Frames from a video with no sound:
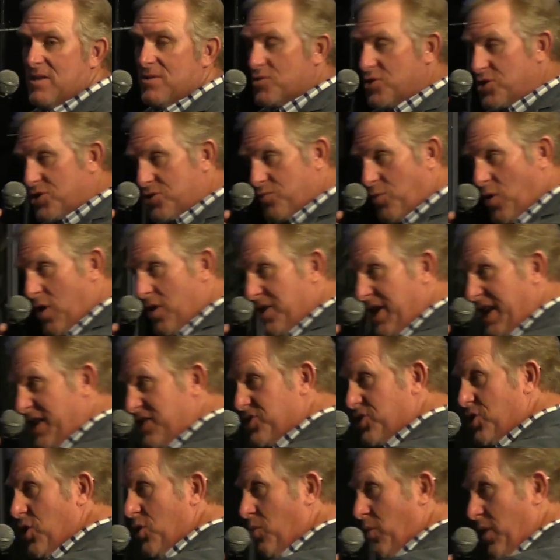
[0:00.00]
just where
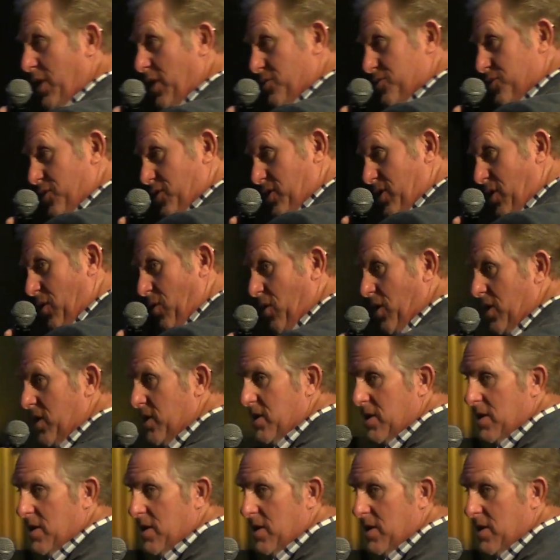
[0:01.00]
these two wheels are going.